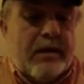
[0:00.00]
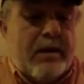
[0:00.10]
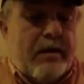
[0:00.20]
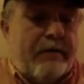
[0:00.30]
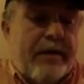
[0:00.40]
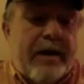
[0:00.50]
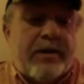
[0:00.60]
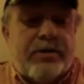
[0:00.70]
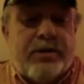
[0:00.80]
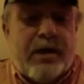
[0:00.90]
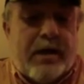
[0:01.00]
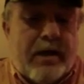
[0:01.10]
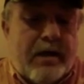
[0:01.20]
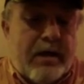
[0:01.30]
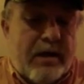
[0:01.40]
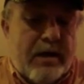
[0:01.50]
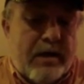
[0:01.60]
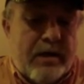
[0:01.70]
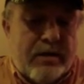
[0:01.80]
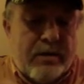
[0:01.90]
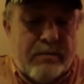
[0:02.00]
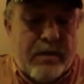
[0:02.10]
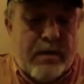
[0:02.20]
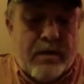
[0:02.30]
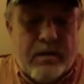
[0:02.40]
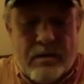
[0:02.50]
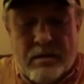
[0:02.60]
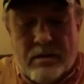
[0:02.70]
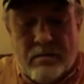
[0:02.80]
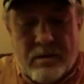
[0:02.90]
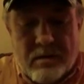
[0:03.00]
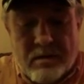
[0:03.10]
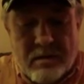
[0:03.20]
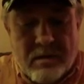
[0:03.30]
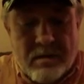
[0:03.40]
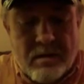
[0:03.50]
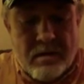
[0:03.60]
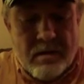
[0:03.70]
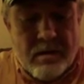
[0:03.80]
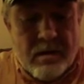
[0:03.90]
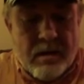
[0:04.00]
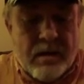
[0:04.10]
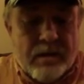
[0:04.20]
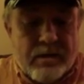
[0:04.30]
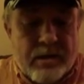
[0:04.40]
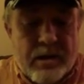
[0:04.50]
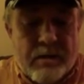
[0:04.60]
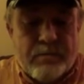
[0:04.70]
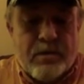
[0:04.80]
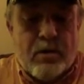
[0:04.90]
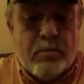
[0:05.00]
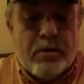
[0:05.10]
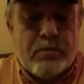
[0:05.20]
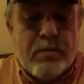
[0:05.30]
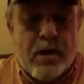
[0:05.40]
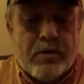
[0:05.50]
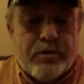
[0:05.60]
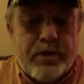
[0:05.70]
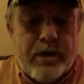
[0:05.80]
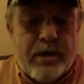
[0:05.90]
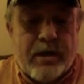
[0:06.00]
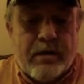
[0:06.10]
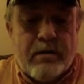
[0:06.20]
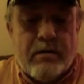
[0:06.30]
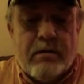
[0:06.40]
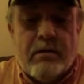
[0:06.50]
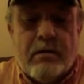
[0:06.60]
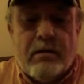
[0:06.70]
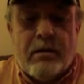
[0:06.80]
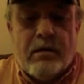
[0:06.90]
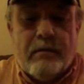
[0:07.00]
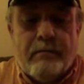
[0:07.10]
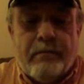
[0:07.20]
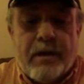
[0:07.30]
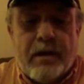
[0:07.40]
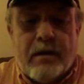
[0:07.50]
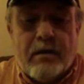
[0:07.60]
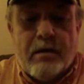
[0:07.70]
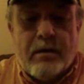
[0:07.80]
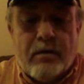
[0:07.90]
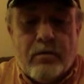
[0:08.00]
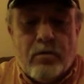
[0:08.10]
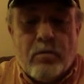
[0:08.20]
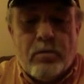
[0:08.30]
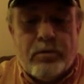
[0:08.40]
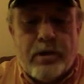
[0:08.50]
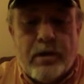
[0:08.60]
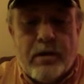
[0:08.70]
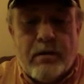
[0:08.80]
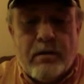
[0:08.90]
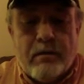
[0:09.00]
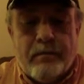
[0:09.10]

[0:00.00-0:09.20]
Now, finesse jig is something that you can skip. It's a little bit smaller jig than your normal jig.